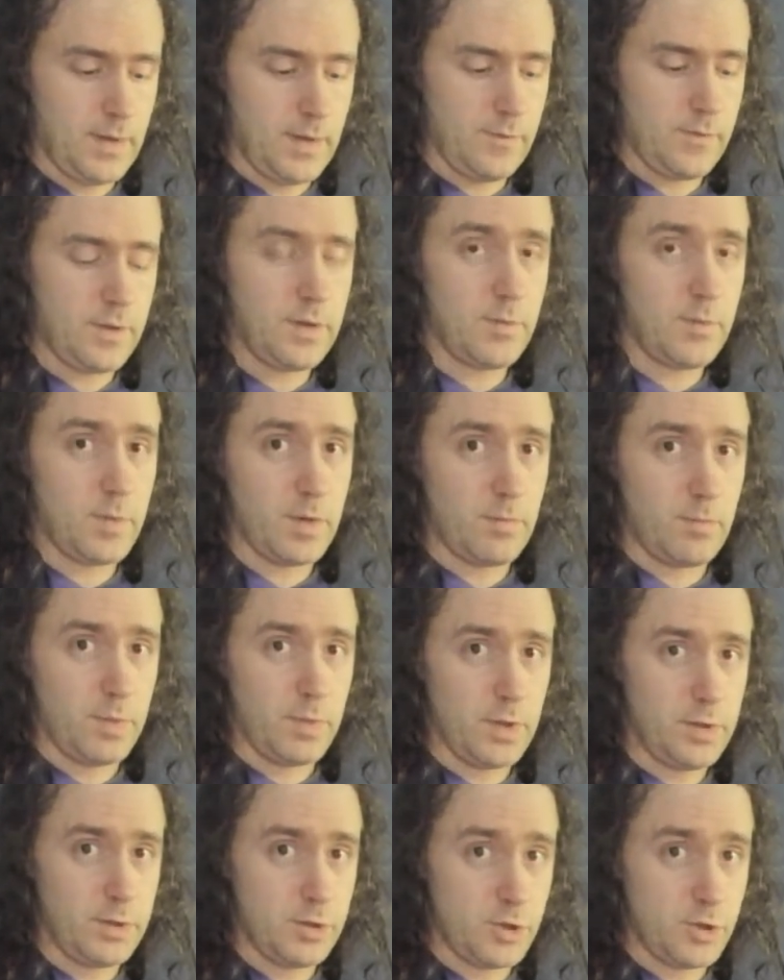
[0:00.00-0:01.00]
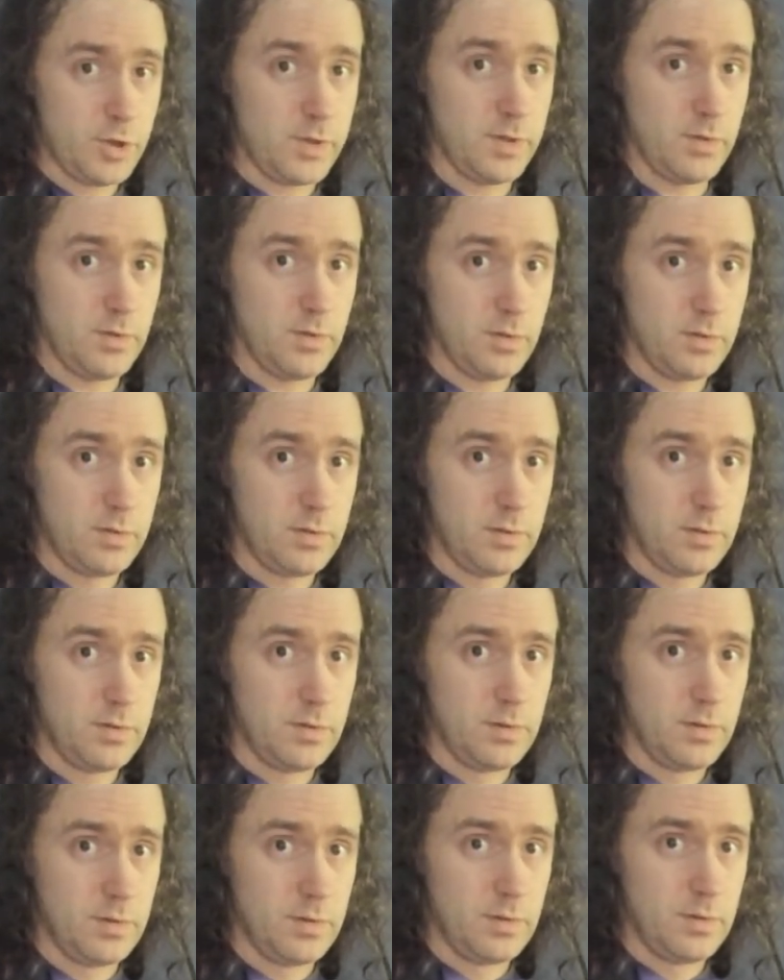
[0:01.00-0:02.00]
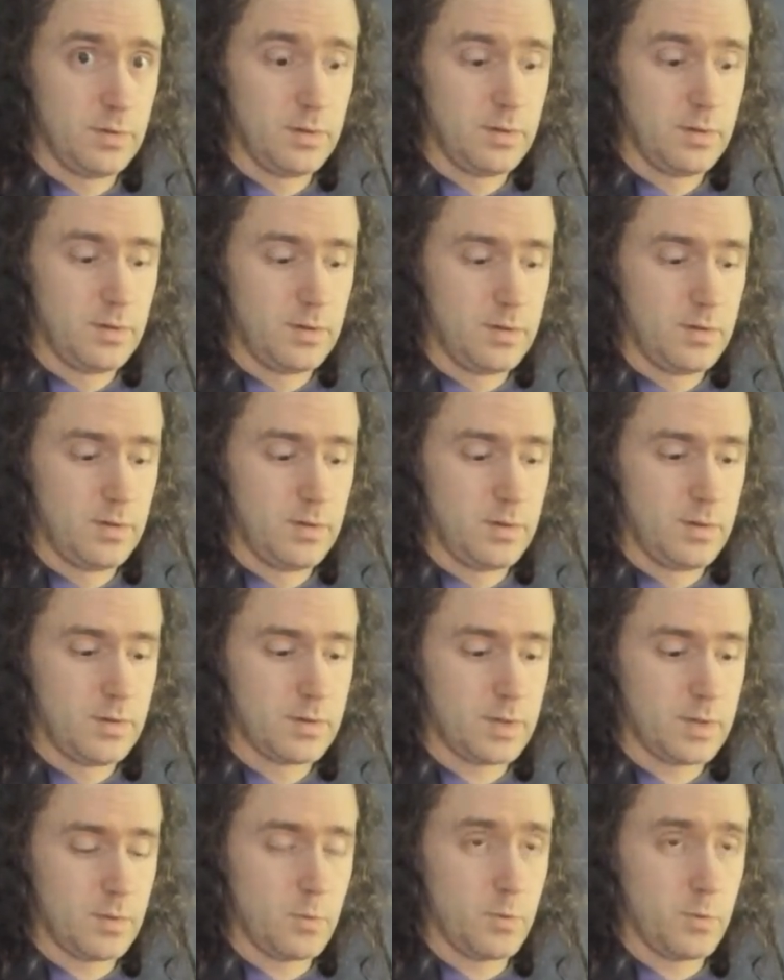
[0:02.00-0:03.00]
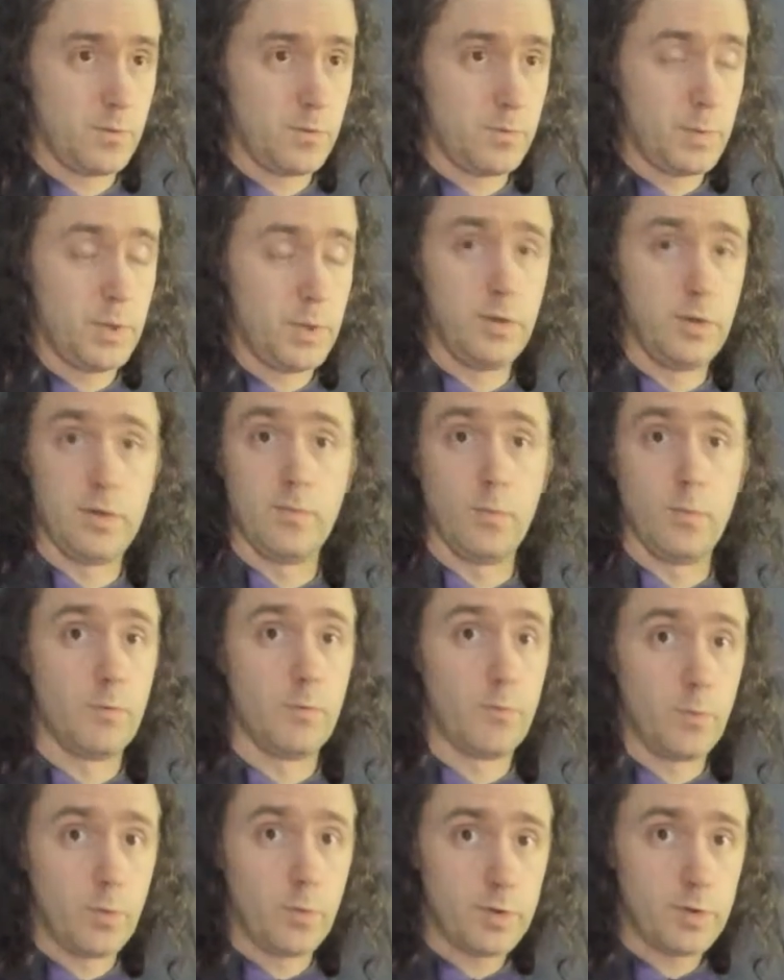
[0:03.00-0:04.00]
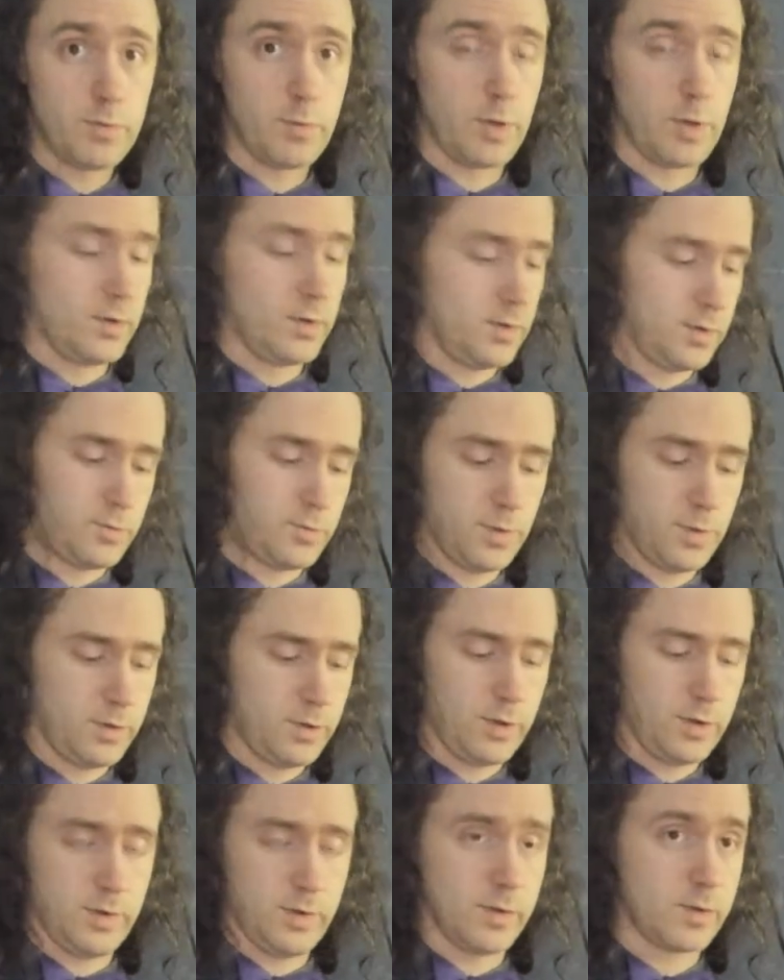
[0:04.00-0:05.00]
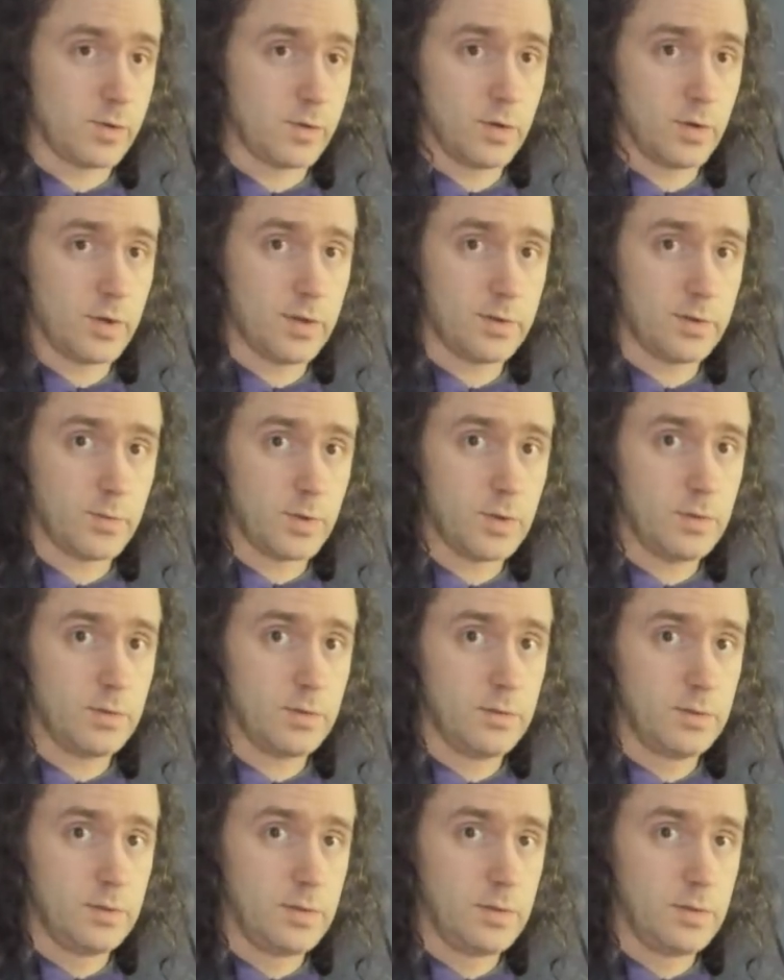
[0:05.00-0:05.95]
If this had been a blunt chisel, I would have been using more force because blunt chisels cut less well,